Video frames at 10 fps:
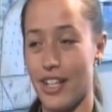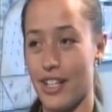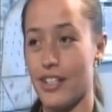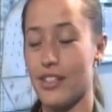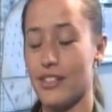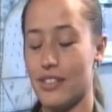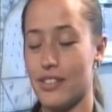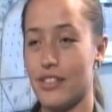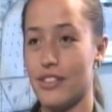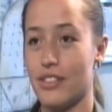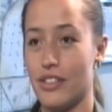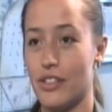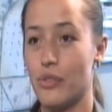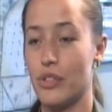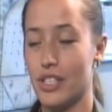And
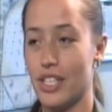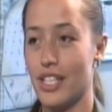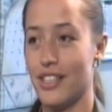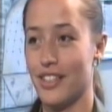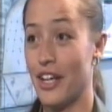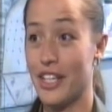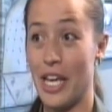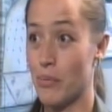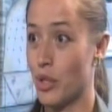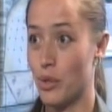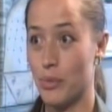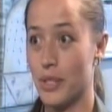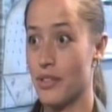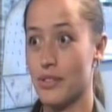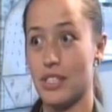it really, I came home
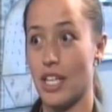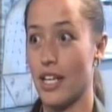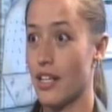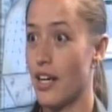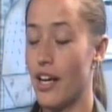and I was like,